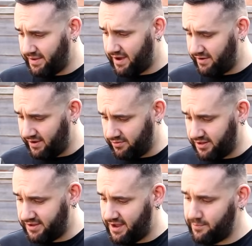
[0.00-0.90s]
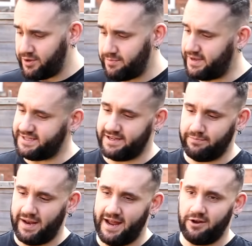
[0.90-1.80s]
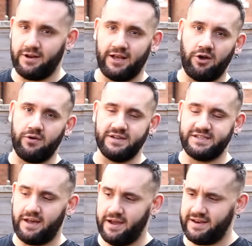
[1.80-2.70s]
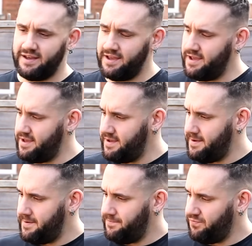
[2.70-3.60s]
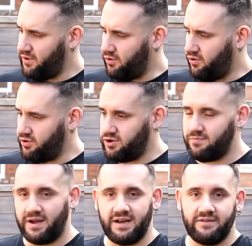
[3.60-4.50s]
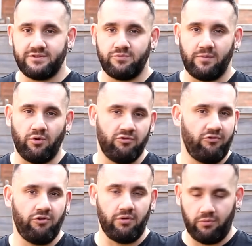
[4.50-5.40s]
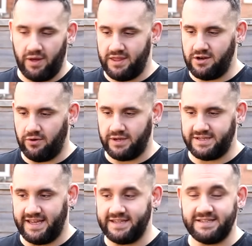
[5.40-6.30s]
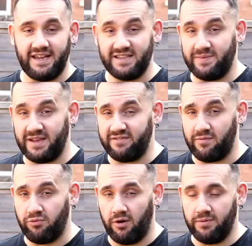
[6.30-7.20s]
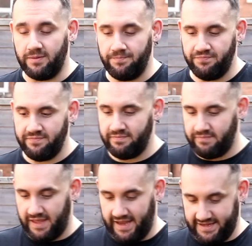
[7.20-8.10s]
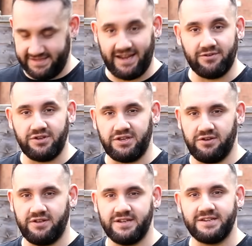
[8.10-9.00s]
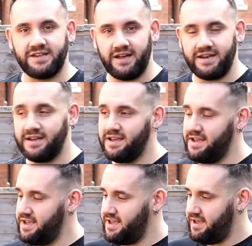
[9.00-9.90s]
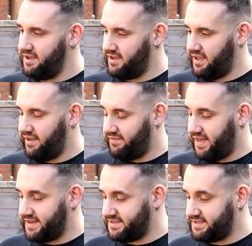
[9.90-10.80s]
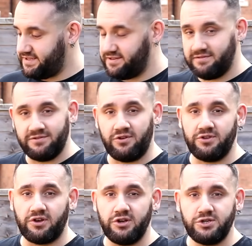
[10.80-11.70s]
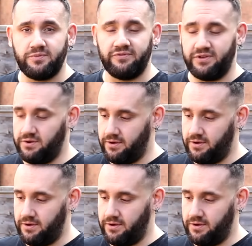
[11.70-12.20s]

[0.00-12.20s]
be out here all the time or you might set a plan on and go inside. Or you might live somewhere more rural where the noise isn't as big of a problem. It's down to you to decide if that's non-negotiable for you or